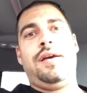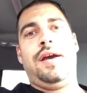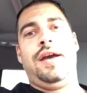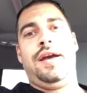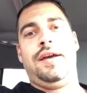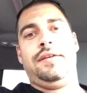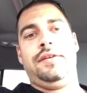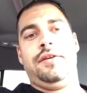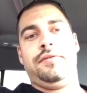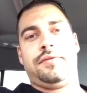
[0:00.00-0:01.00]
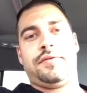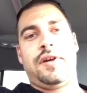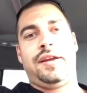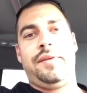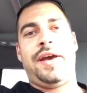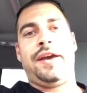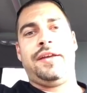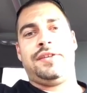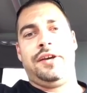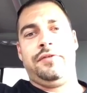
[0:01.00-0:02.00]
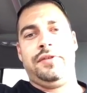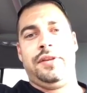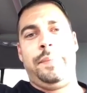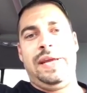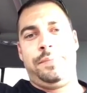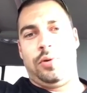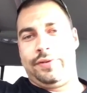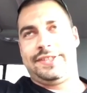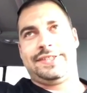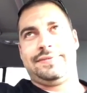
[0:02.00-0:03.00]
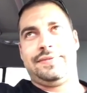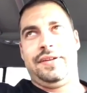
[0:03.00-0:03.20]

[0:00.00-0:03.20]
And, you know, try to get back in touch with the peoples.